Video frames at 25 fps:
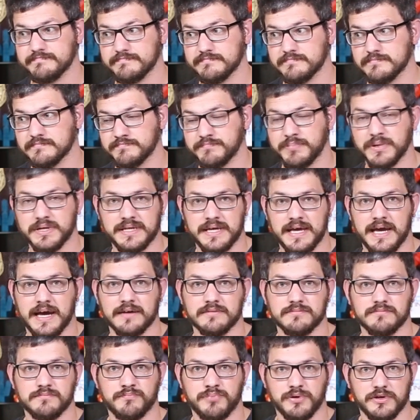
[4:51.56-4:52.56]
But yeah,
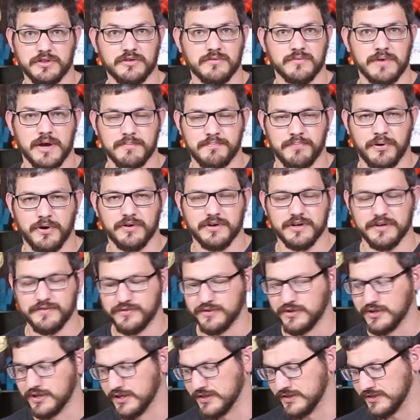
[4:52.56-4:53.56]
print the right part if
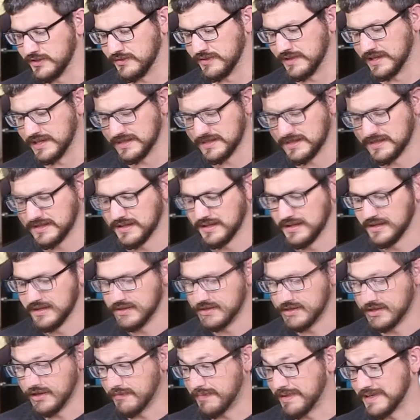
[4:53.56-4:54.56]
you're going to do this.
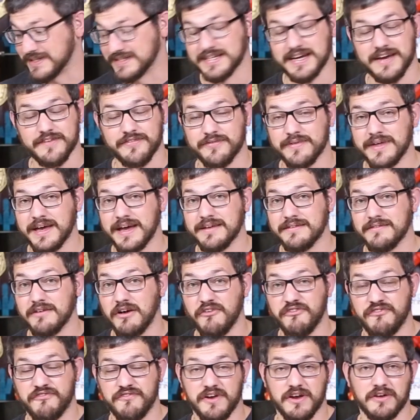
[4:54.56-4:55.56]
So, but aside from that,
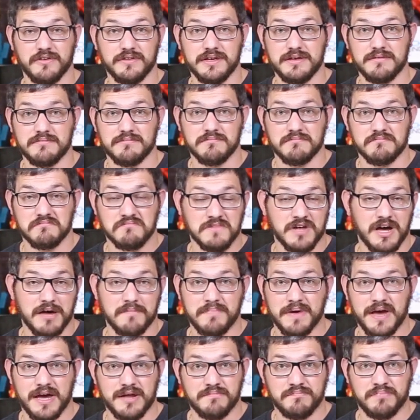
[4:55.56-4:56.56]
a fairly
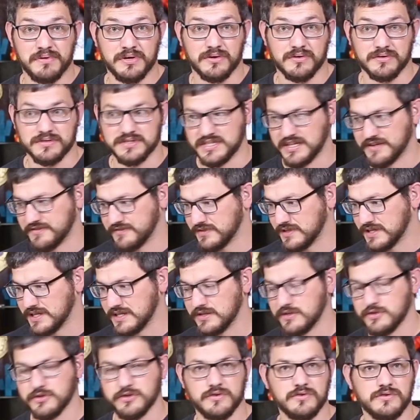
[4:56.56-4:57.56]
not bad build.
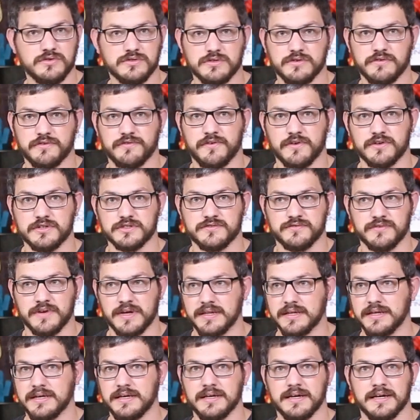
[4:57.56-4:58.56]
Definitely user first
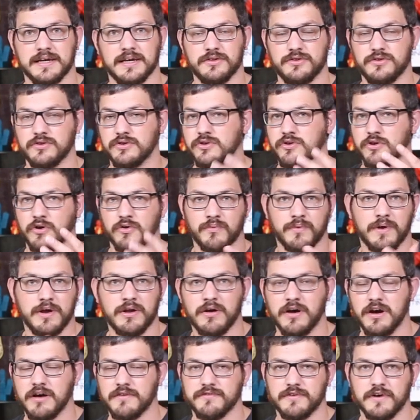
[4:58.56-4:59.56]
friendly. Again, you can go right
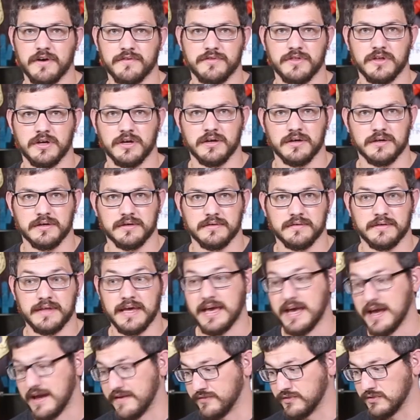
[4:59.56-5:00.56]
off of
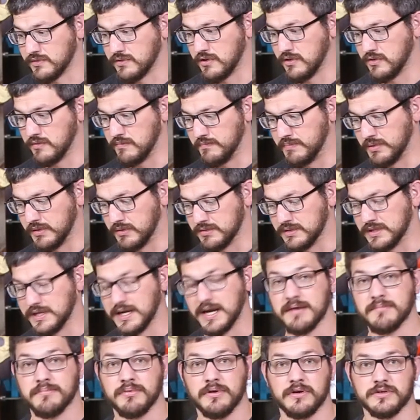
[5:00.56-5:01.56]
they have their own build
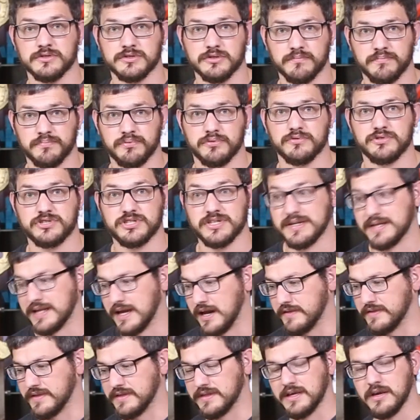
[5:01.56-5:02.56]
guide, but also Prusa,
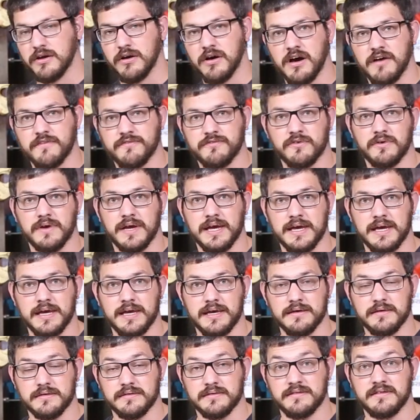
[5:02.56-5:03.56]
now that they offer
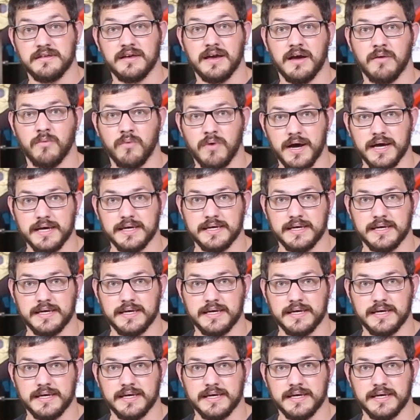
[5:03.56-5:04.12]
a DIY